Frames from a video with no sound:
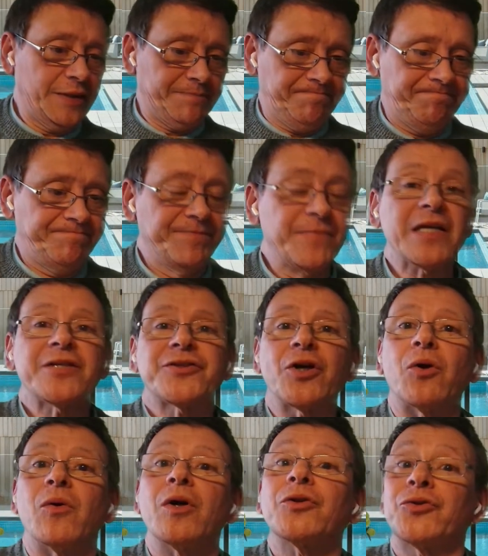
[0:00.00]
Yep.
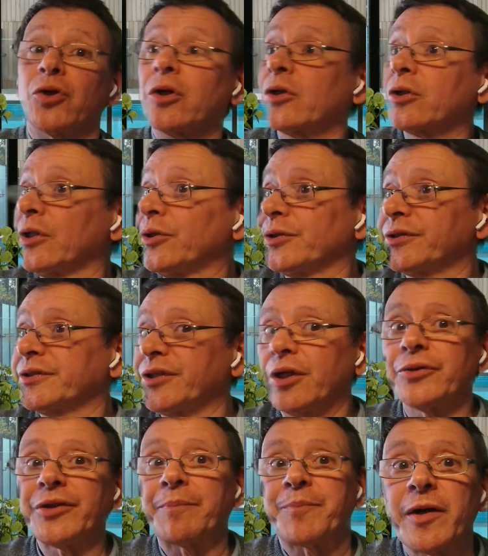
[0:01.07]
So to conclude,
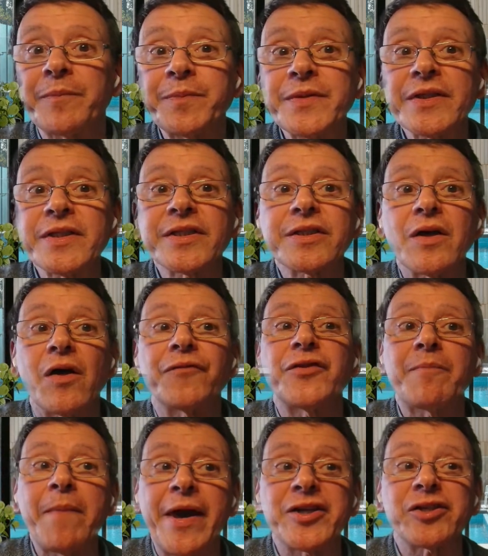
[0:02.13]
so the purpose of
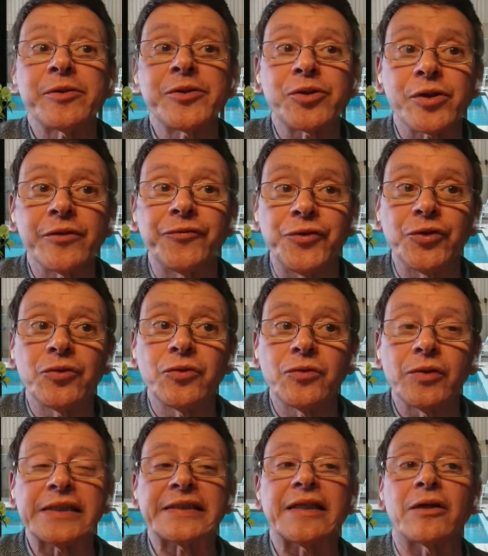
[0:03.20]
the management
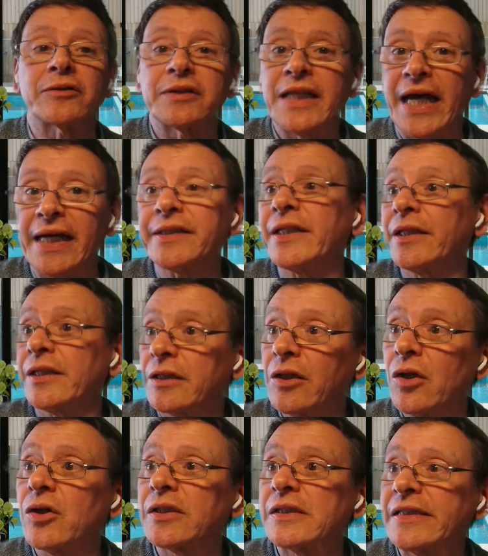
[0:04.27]
review as outlined in
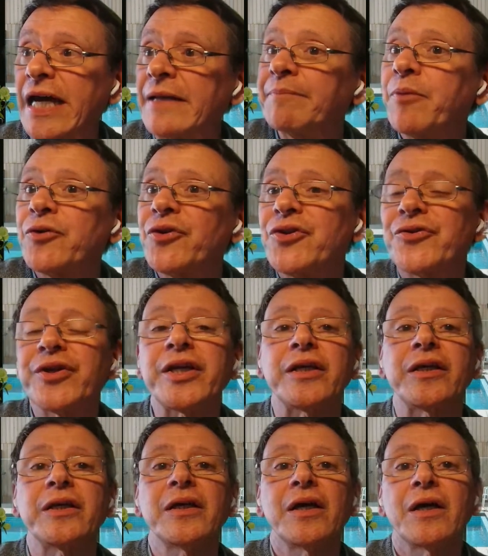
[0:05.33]
clause
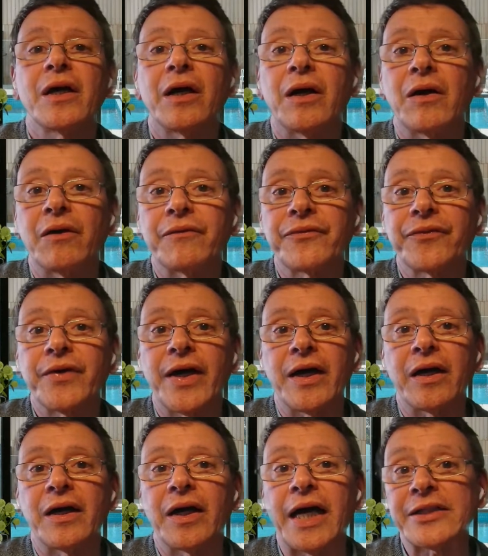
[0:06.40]
9.3 of
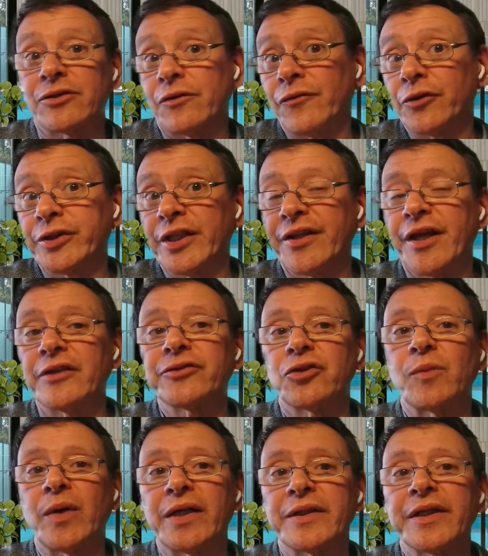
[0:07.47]
ISO
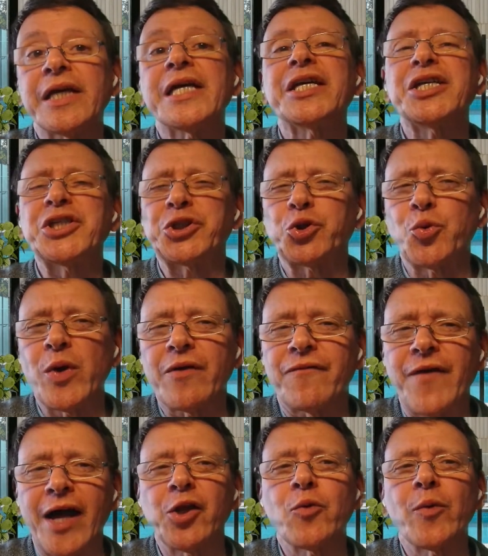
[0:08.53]
14001 is to
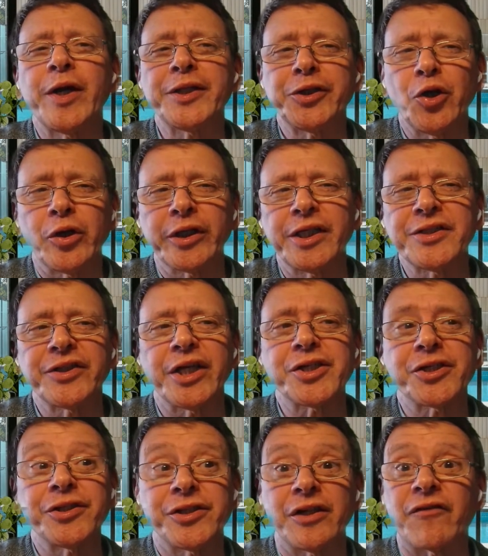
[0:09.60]
evaluate the
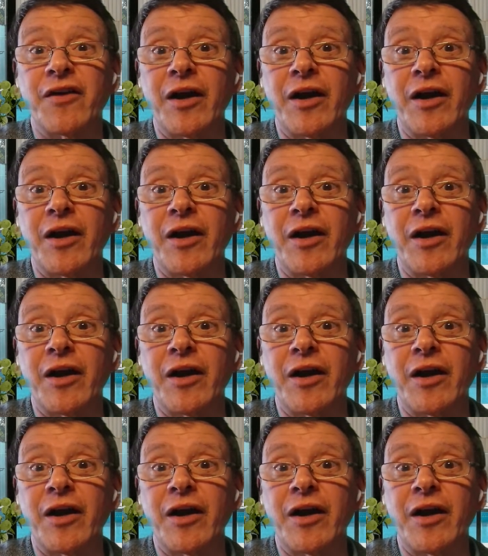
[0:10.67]
organization's